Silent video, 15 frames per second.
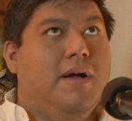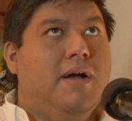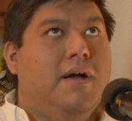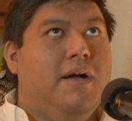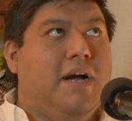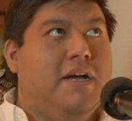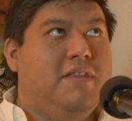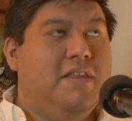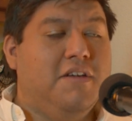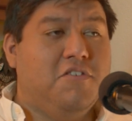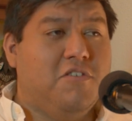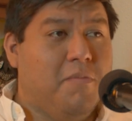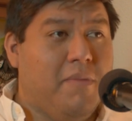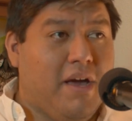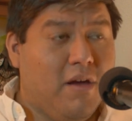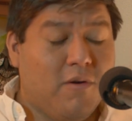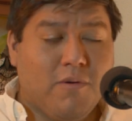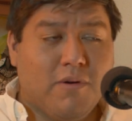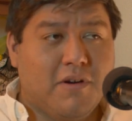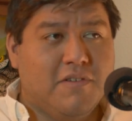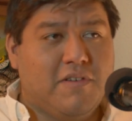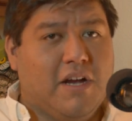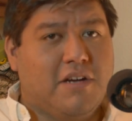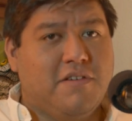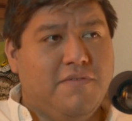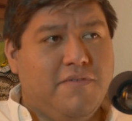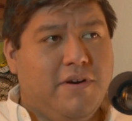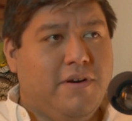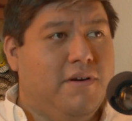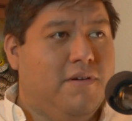I think his dramatic work is
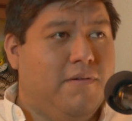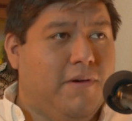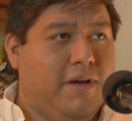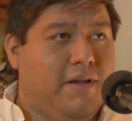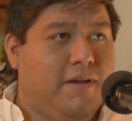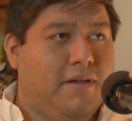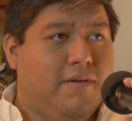actually very underrated,